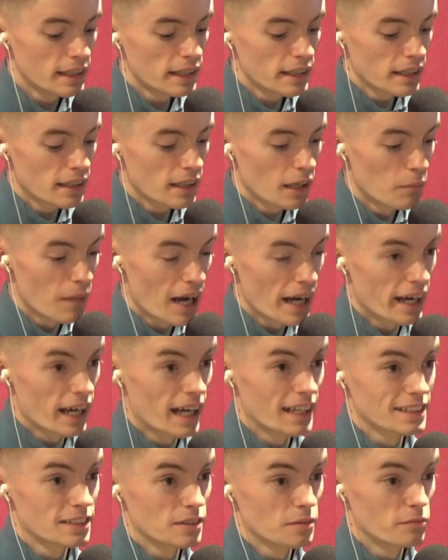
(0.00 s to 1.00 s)
think
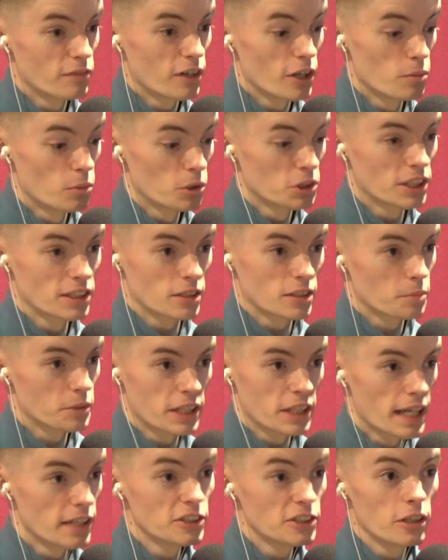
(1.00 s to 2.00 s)
Amanda very much has the
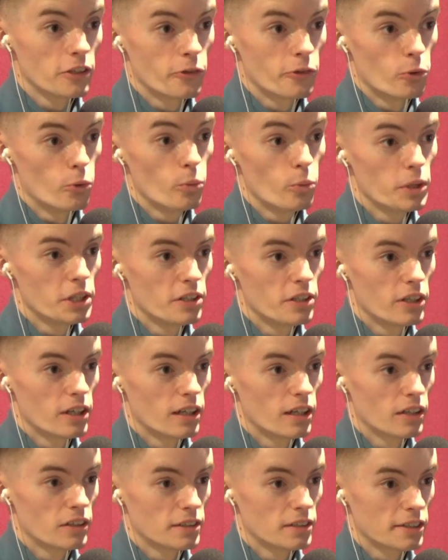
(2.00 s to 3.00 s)
potential to be
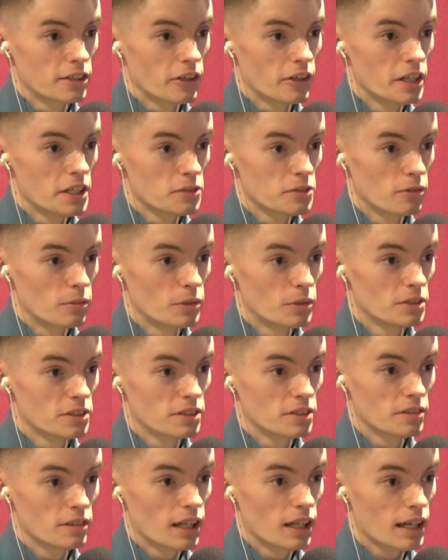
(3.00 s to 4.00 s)
the greatest woman.
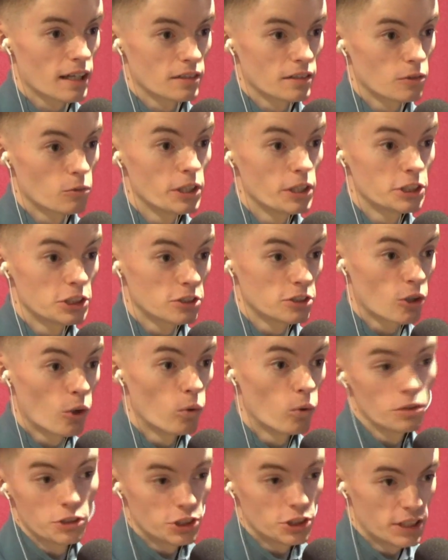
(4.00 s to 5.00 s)
The way she's
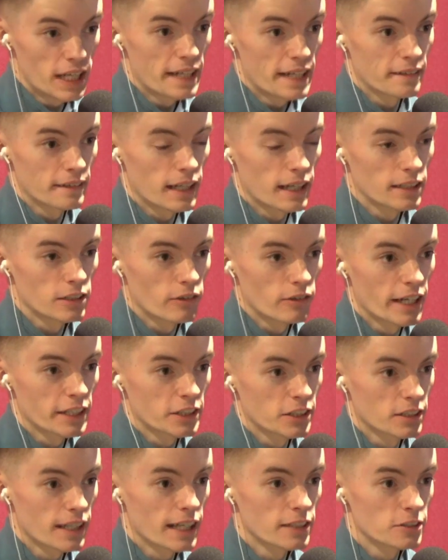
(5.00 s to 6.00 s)
going, she's heading in that
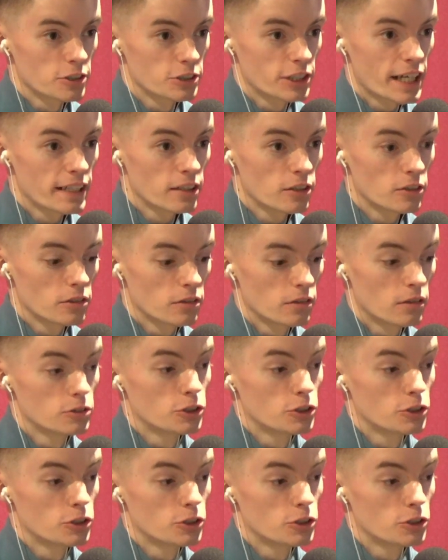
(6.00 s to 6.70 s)
direction. That trajectory.